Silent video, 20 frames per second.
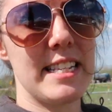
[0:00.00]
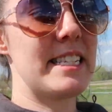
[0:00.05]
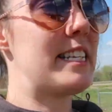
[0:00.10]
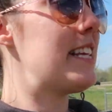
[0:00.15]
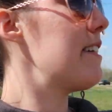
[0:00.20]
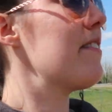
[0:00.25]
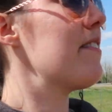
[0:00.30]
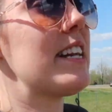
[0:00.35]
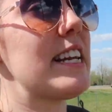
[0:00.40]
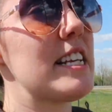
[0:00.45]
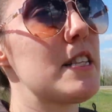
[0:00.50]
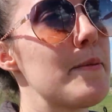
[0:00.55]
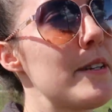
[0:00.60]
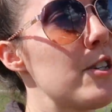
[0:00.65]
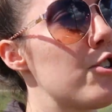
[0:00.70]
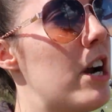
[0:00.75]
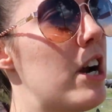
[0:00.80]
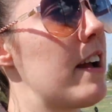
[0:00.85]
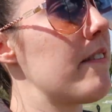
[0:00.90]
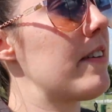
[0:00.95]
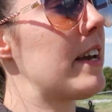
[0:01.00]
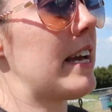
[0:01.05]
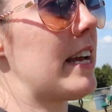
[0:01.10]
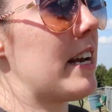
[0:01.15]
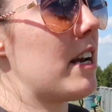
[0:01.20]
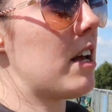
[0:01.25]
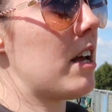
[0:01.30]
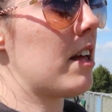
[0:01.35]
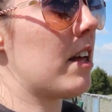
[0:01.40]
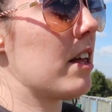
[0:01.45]
Steven has been
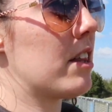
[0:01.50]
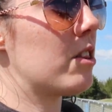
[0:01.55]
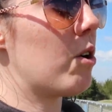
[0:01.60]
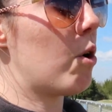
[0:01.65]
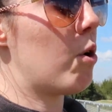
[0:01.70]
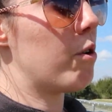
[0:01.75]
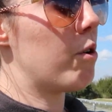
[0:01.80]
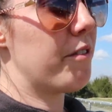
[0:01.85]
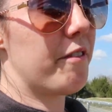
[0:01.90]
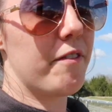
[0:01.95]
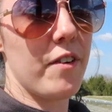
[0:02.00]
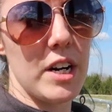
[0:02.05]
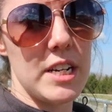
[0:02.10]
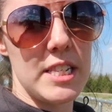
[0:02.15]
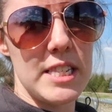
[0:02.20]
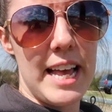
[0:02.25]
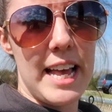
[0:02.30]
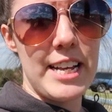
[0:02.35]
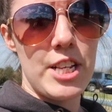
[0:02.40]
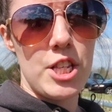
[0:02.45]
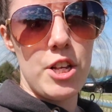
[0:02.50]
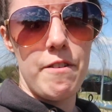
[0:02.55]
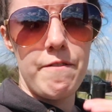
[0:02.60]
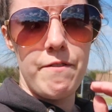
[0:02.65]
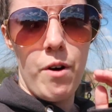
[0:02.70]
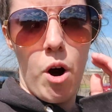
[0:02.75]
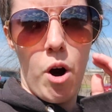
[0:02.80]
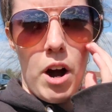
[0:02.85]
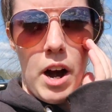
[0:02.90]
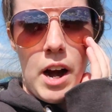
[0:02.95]
driving the whole first leg so
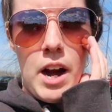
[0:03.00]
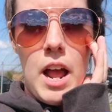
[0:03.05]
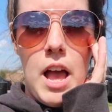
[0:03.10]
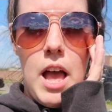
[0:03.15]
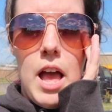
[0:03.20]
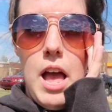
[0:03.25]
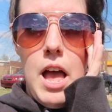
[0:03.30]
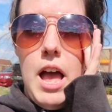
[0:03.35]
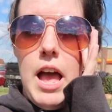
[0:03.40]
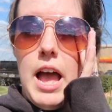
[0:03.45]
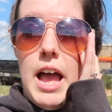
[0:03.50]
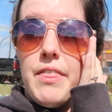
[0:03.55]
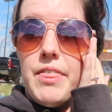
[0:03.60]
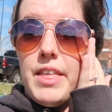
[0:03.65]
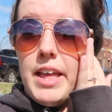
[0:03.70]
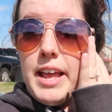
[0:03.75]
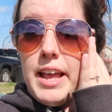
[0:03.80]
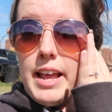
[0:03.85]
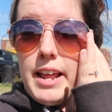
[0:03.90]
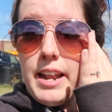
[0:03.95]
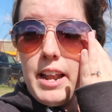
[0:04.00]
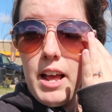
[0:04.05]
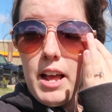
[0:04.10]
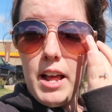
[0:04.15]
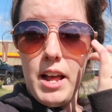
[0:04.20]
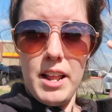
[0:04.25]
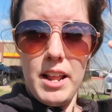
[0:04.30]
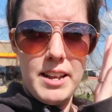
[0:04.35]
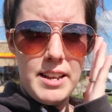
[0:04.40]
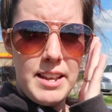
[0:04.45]
far, and then
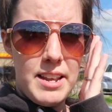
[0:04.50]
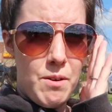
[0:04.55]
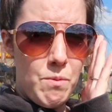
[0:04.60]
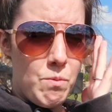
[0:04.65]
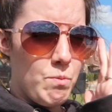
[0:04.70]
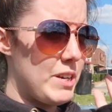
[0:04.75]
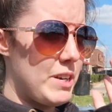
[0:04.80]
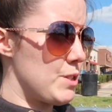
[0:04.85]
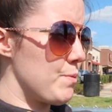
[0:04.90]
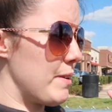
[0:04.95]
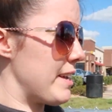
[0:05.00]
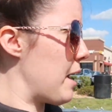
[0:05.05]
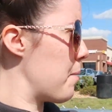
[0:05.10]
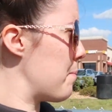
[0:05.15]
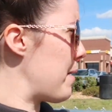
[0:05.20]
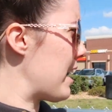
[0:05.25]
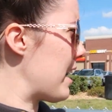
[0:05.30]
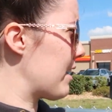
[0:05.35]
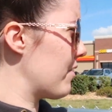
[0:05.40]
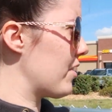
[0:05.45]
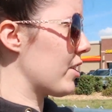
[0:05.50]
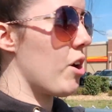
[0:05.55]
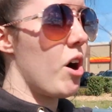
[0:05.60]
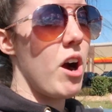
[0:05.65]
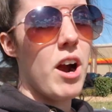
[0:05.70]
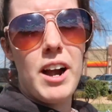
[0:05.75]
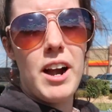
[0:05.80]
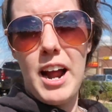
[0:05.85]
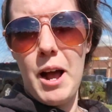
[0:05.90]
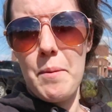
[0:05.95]
once we get back in the
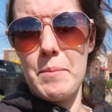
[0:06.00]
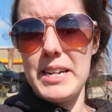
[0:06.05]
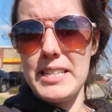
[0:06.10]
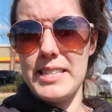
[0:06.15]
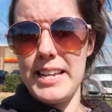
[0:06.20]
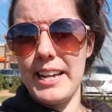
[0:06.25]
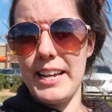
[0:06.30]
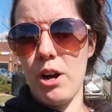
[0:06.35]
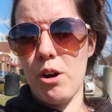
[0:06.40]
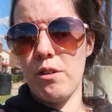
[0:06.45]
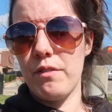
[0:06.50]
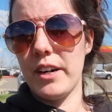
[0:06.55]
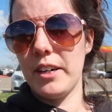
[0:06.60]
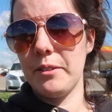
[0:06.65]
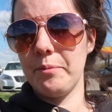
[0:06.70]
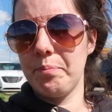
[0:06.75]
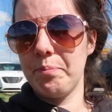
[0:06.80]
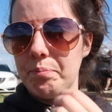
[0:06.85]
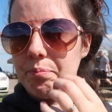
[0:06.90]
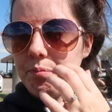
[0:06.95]
car I'm gonna take over.